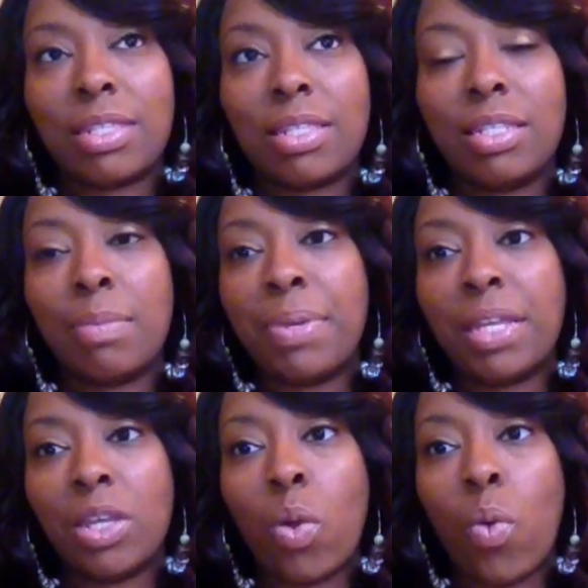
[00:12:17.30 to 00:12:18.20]

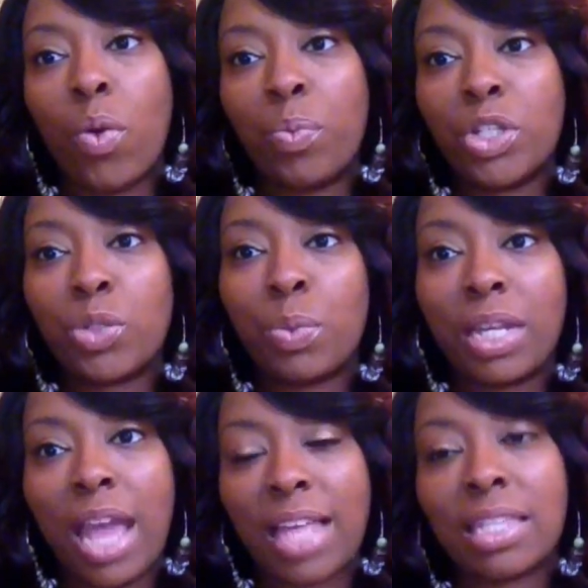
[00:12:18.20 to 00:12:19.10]
depending on which one
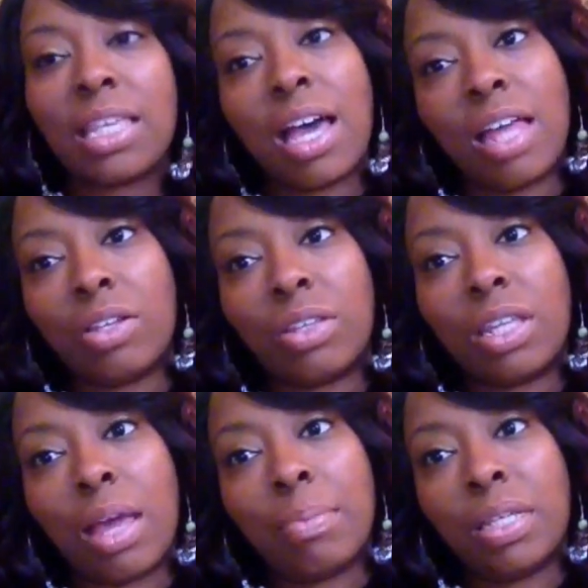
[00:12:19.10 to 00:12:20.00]
has the color that
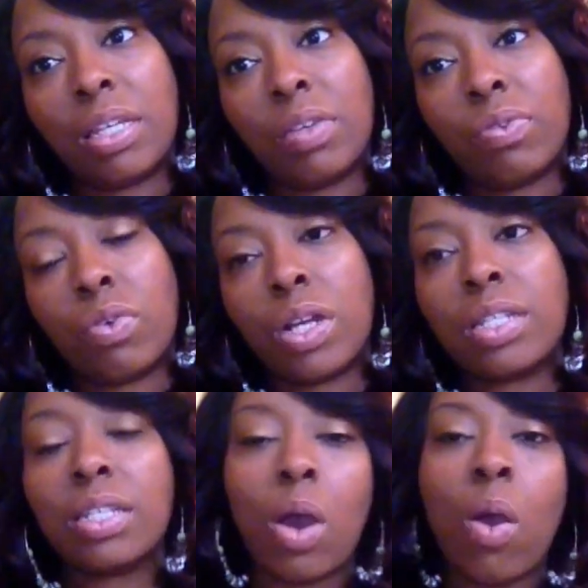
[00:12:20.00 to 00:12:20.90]
I'm looking for.
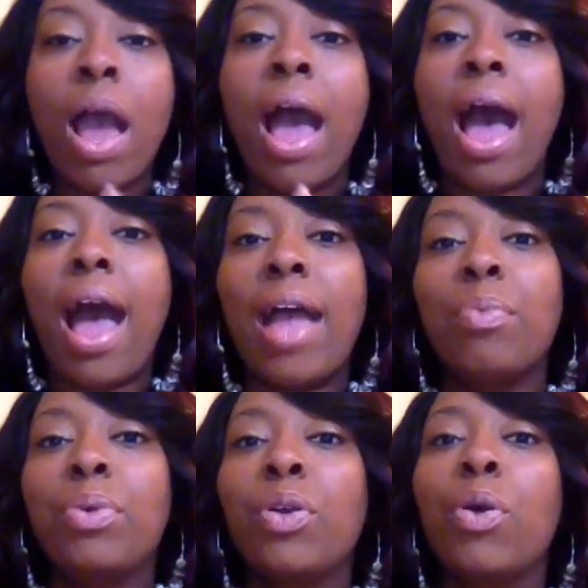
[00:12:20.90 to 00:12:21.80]
So I
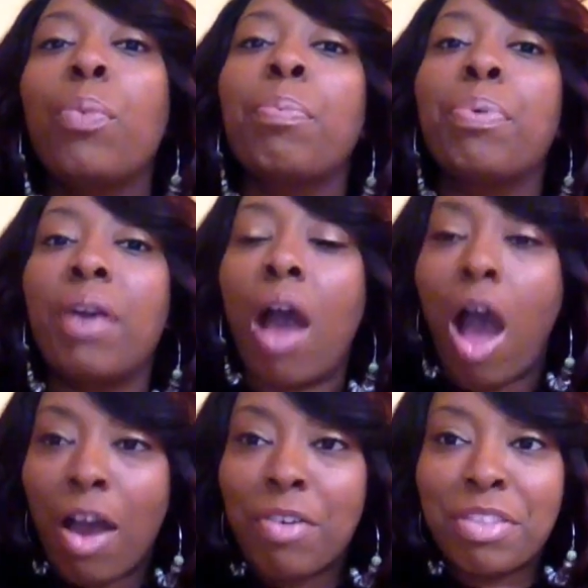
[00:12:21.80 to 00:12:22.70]
will put
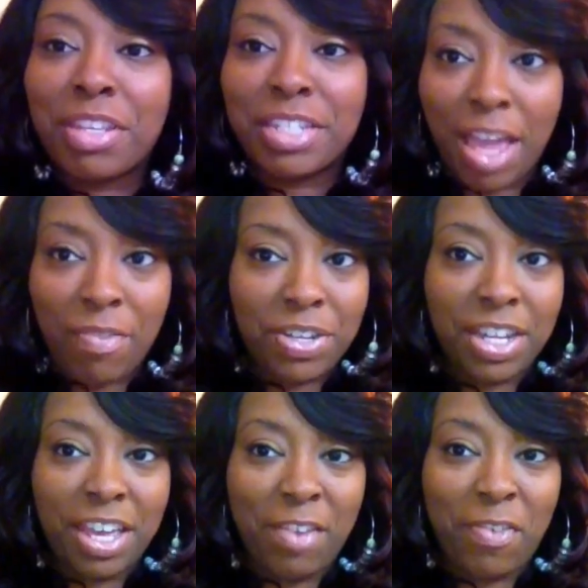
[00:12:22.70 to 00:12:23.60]
all the definite
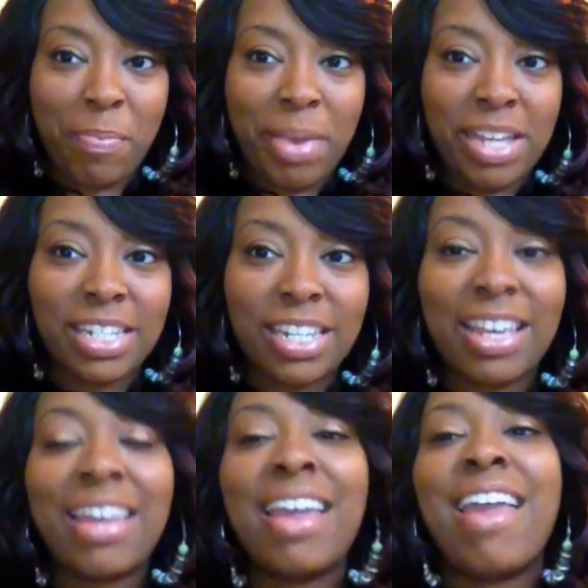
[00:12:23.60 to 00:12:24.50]
information
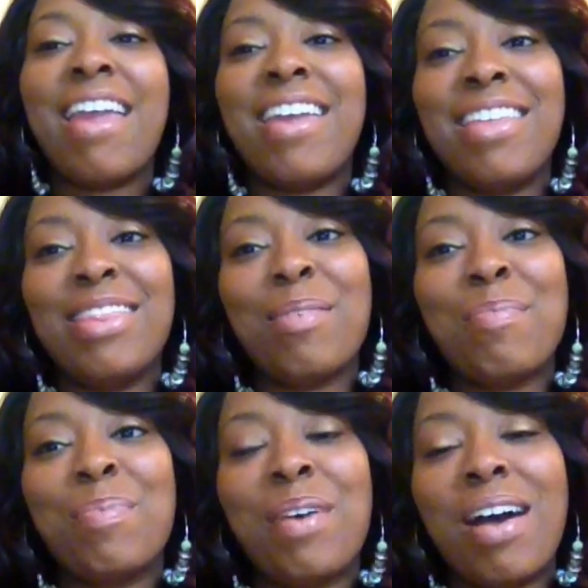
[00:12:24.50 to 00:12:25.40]
in the
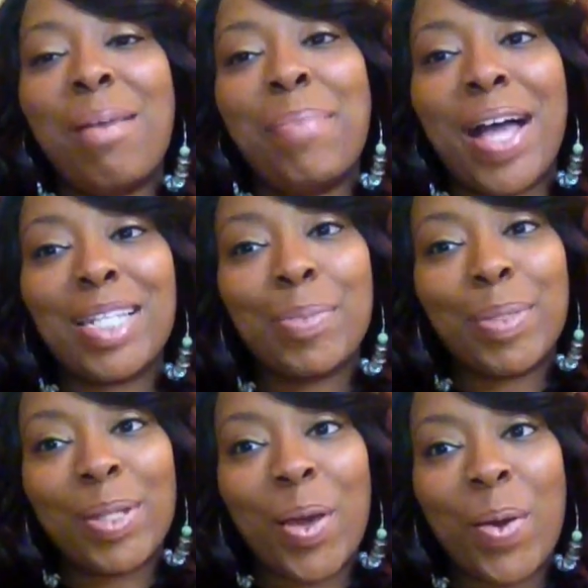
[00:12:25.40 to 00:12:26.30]
box
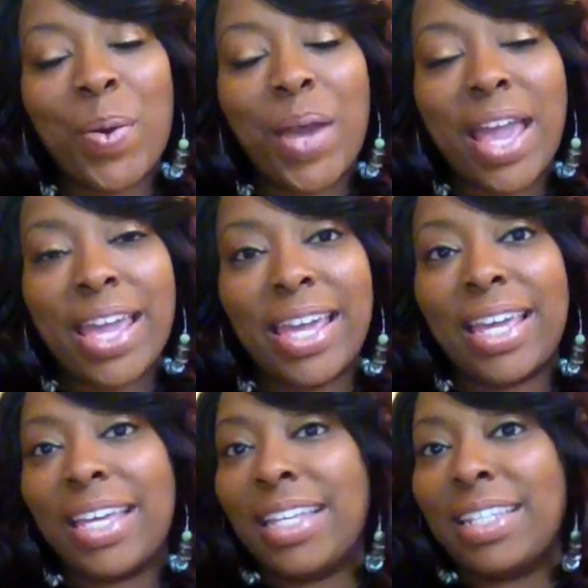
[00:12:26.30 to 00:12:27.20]
below,
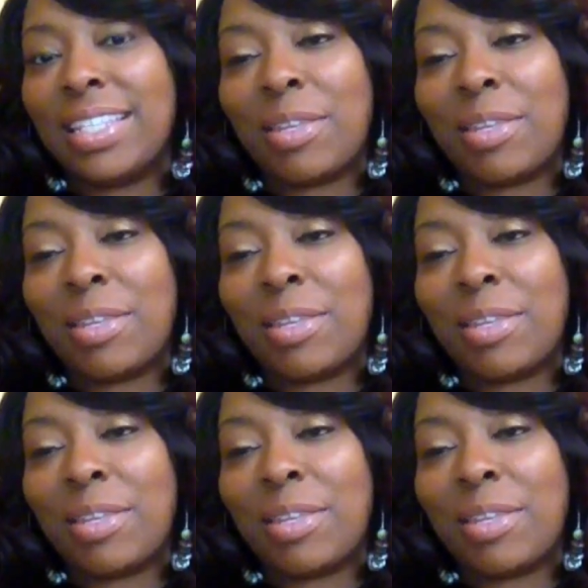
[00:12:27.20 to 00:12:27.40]
and